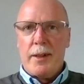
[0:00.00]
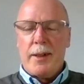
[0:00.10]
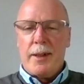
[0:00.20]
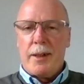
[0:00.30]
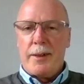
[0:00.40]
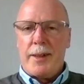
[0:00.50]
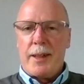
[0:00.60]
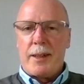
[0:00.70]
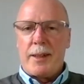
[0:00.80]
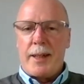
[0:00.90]
And I
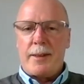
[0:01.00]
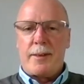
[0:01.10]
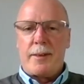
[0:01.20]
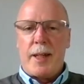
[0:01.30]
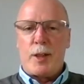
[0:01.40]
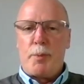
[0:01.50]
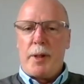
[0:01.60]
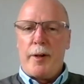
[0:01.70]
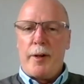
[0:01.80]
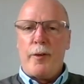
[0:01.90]
think that's
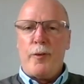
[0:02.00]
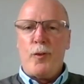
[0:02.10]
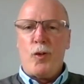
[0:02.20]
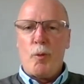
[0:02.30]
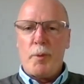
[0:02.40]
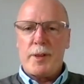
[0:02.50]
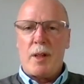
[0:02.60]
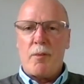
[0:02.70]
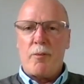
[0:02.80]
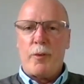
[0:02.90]
been an enormous
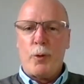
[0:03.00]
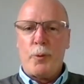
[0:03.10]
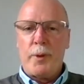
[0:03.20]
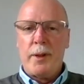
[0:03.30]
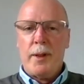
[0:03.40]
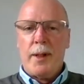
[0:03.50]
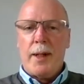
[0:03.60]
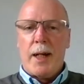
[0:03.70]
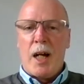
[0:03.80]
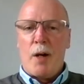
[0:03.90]
step forward,
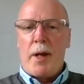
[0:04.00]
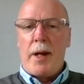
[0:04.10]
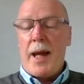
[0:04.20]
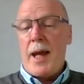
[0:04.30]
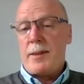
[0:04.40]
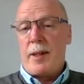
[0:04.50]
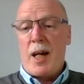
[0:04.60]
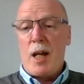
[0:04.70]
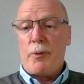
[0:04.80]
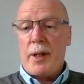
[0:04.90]
and it has
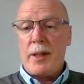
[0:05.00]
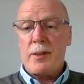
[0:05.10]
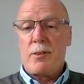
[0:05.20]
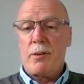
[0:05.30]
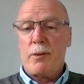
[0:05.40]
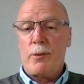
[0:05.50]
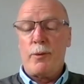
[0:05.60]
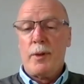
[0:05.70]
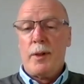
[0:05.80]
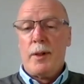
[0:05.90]
enabled us to
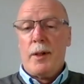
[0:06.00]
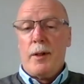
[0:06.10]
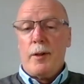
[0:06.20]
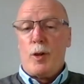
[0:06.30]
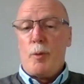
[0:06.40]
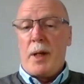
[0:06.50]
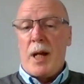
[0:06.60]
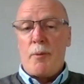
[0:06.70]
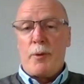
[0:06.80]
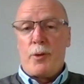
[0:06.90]
be
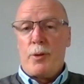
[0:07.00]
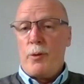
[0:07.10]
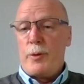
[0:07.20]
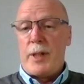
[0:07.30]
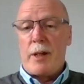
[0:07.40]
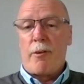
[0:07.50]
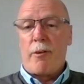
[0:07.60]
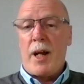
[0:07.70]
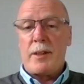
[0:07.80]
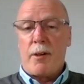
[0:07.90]
able to
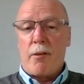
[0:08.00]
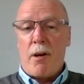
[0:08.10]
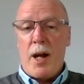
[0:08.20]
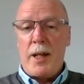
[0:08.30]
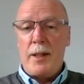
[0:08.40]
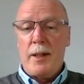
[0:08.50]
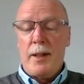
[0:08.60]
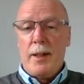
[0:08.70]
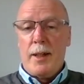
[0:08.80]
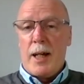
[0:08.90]
segregate the grain
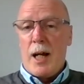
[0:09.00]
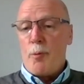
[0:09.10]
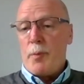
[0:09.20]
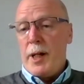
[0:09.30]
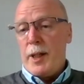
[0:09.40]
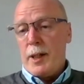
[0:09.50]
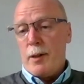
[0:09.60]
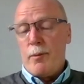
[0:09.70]
either